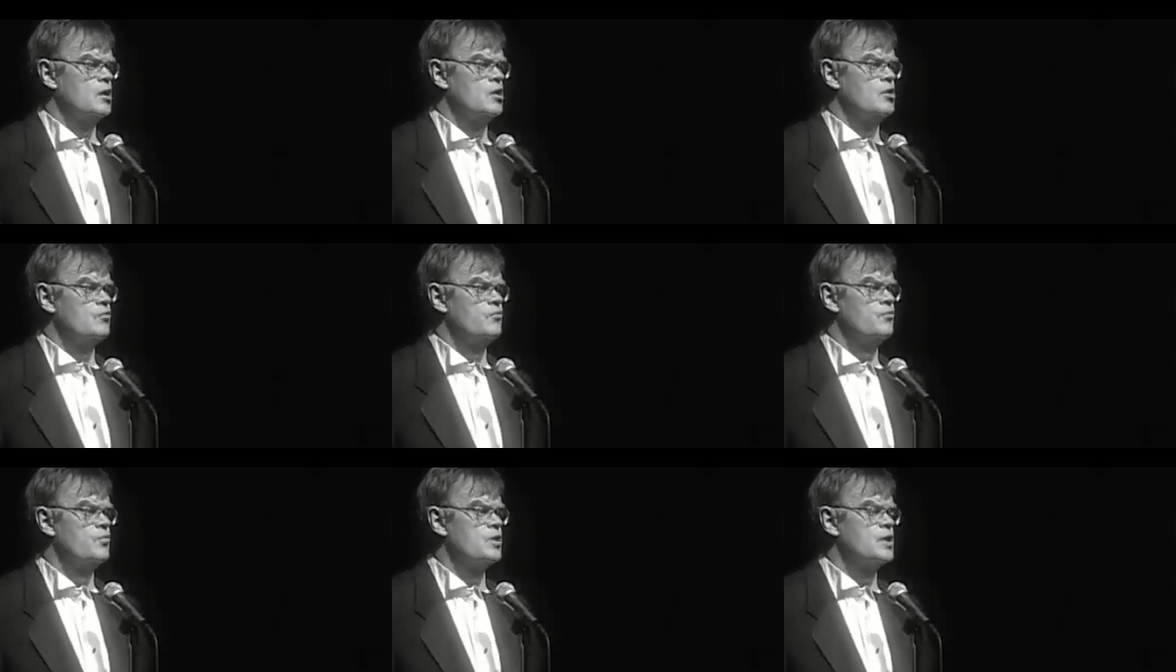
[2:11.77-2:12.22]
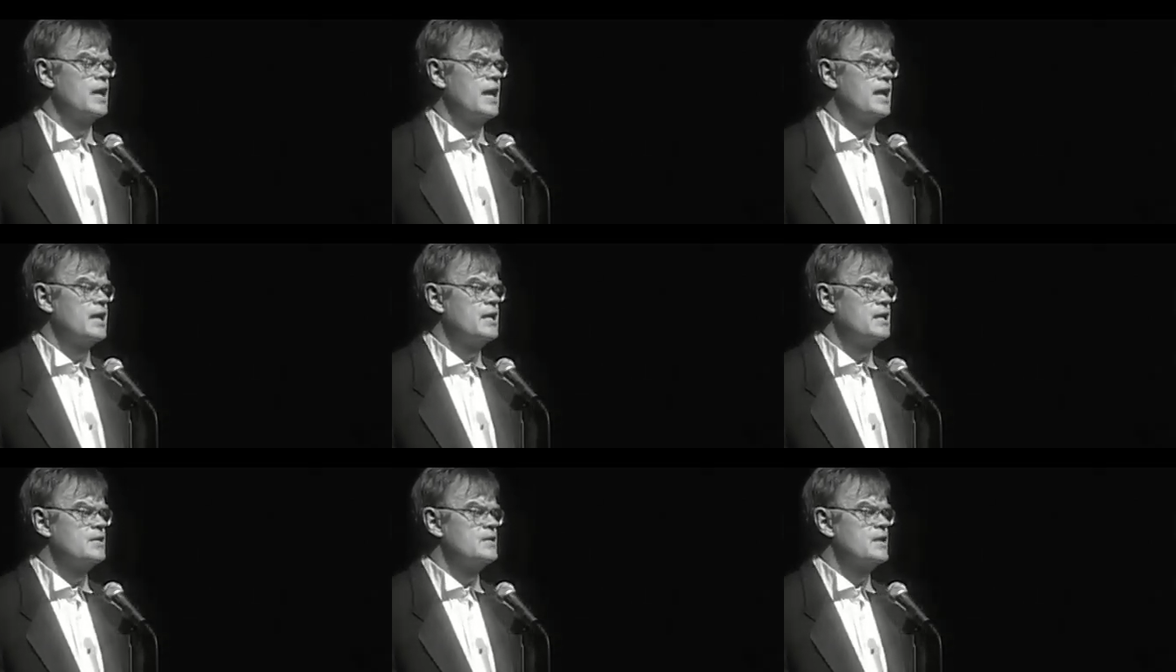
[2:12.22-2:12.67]

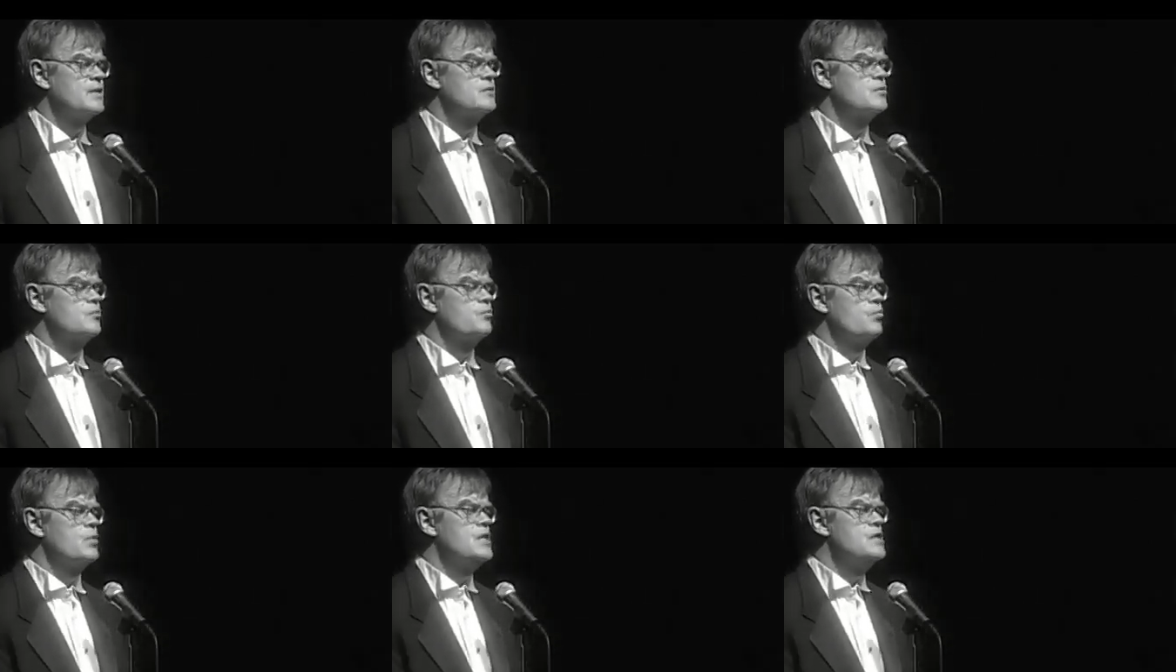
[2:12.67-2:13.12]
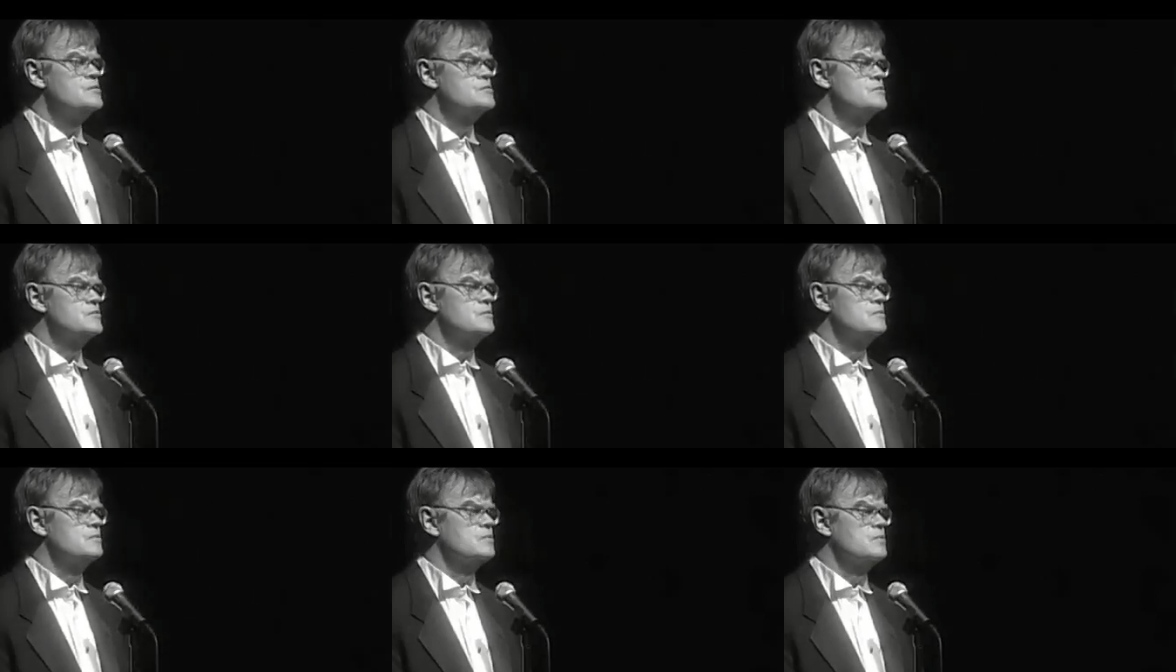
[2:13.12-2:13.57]
forgetting that the
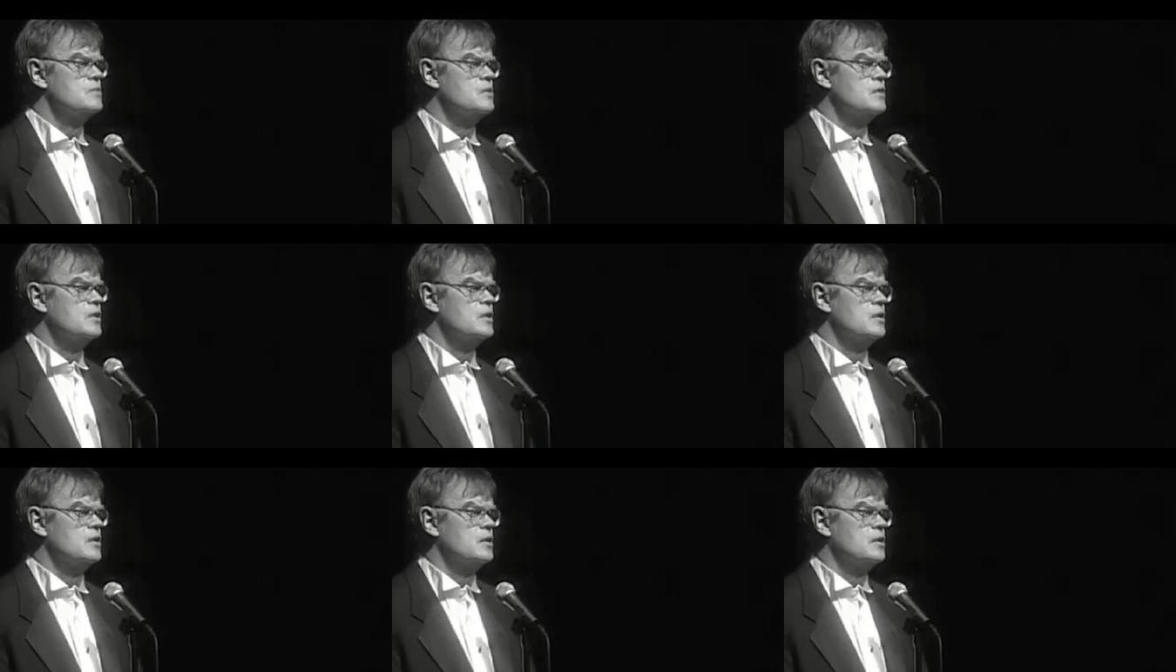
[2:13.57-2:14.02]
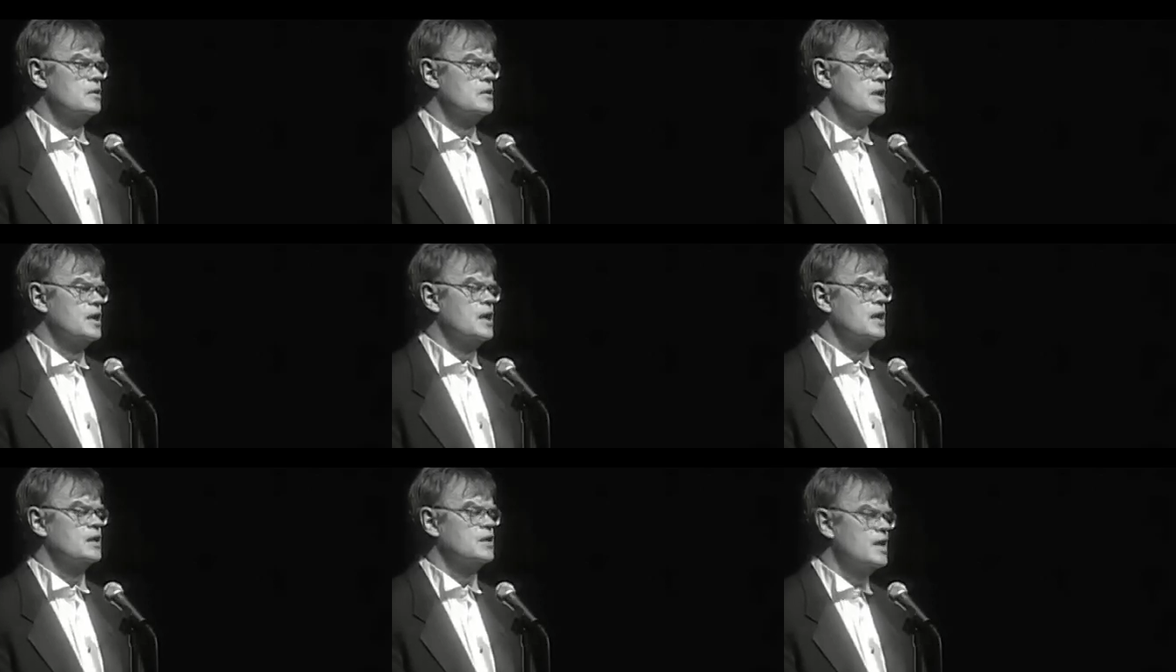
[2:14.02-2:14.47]
reason
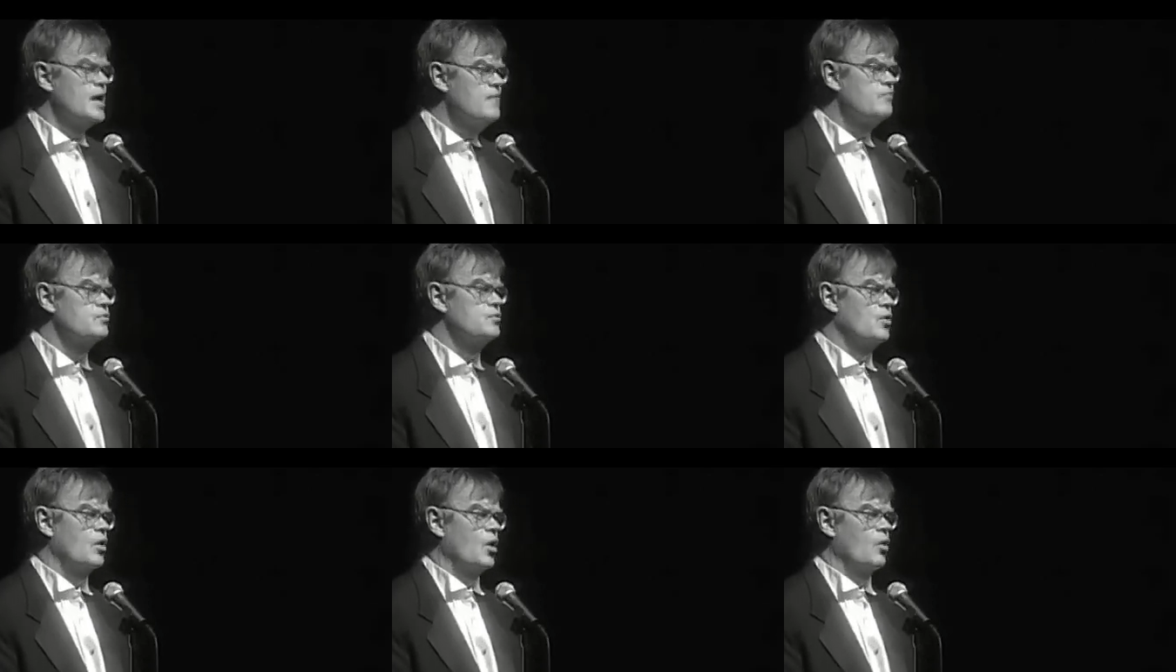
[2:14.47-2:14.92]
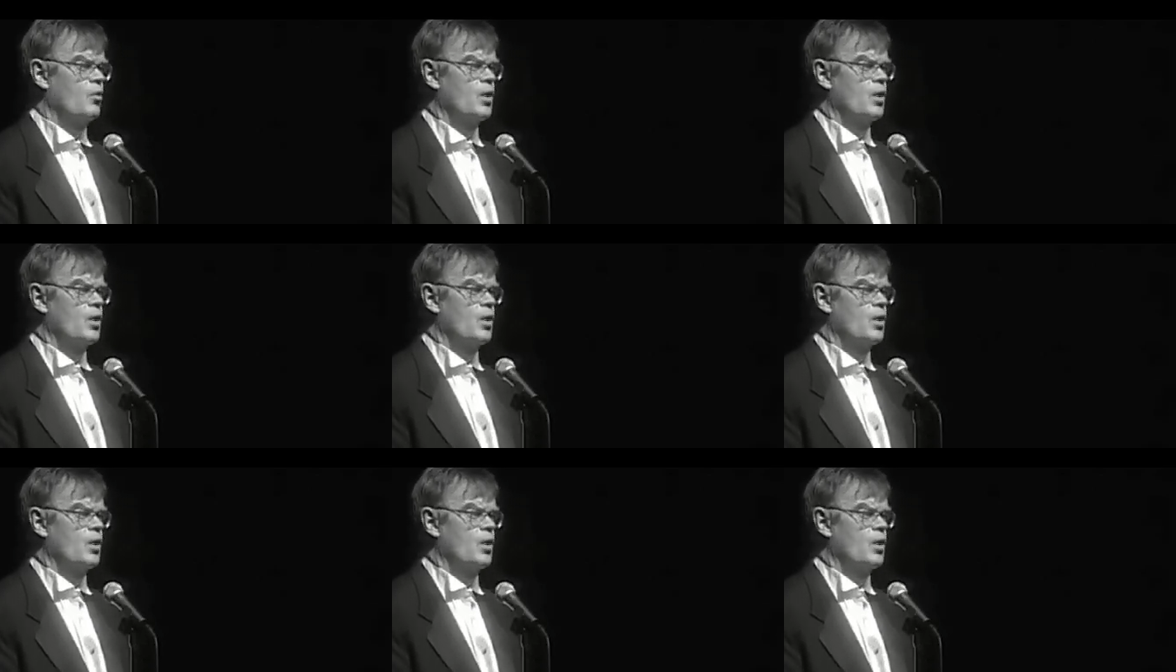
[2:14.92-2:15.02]
they had left Norway